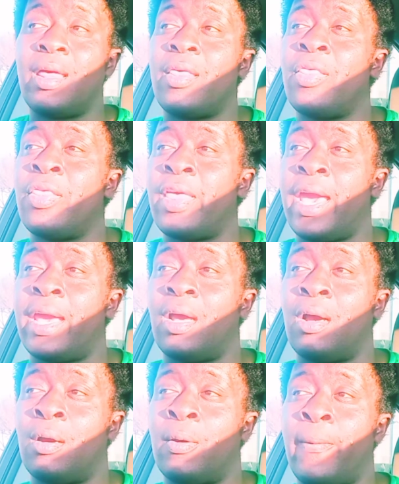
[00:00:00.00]
that
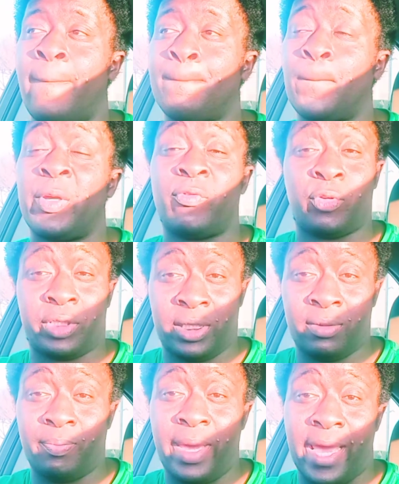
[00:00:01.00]
before
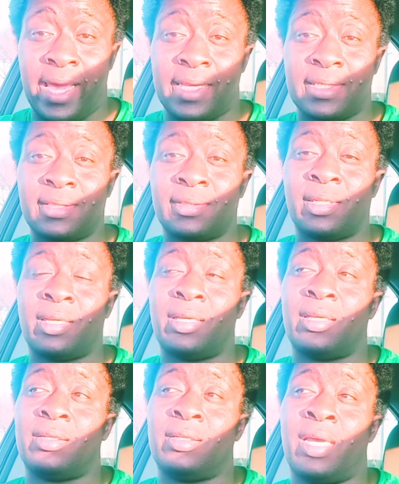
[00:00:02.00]
she passed,
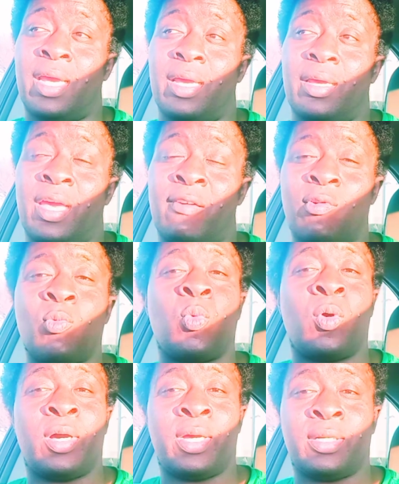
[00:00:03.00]
that
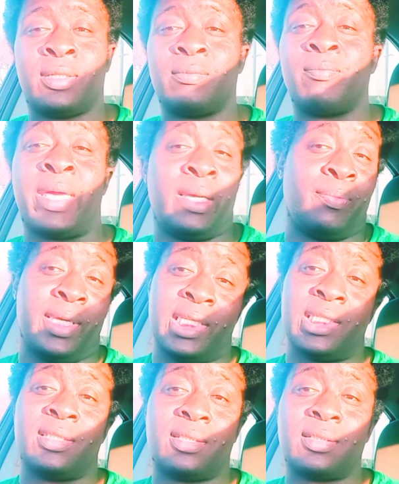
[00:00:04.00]
everyone made
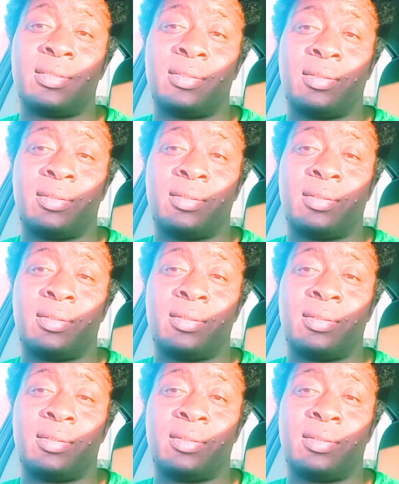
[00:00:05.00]
peace,